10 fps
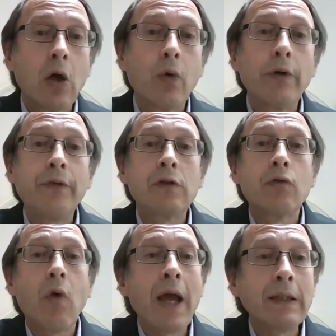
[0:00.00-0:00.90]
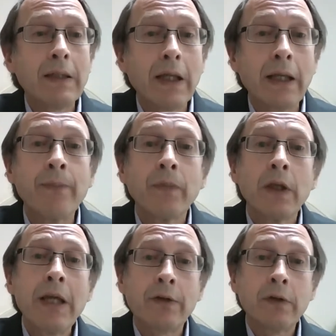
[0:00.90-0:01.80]
or if he's writing,
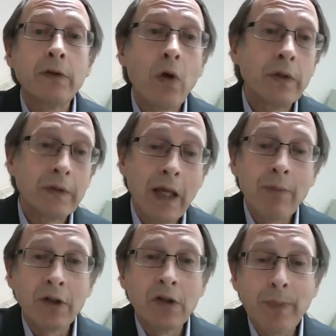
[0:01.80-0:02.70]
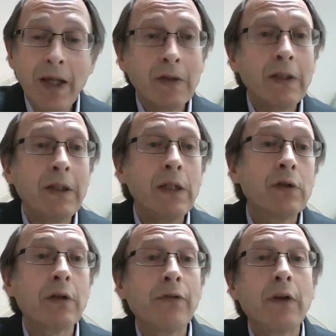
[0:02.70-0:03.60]
he has to notice how much space he needs
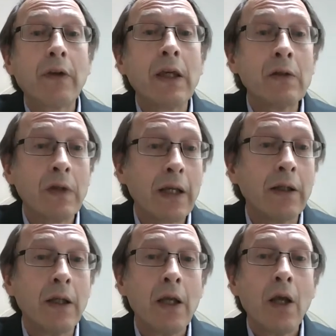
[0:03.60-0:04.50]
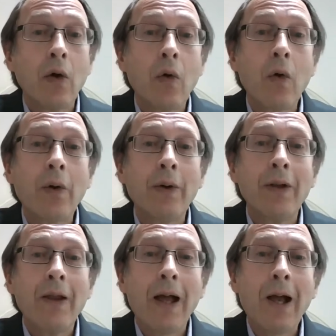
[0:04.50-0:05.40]
to fit things in, or
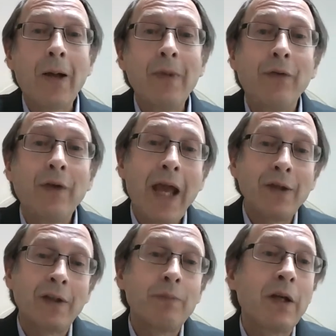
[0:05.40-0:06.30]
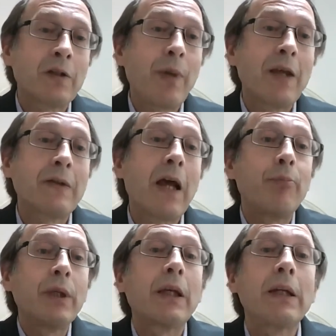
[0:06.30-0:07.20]
if he has this much space, how
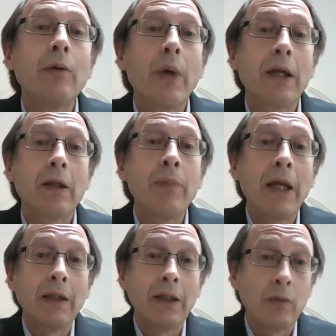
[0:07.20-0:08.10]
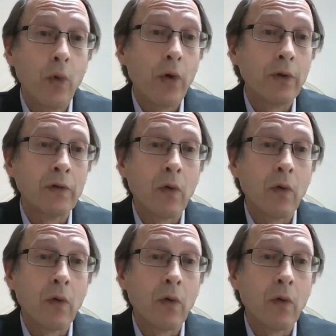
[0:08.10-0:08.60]
big can he make these words?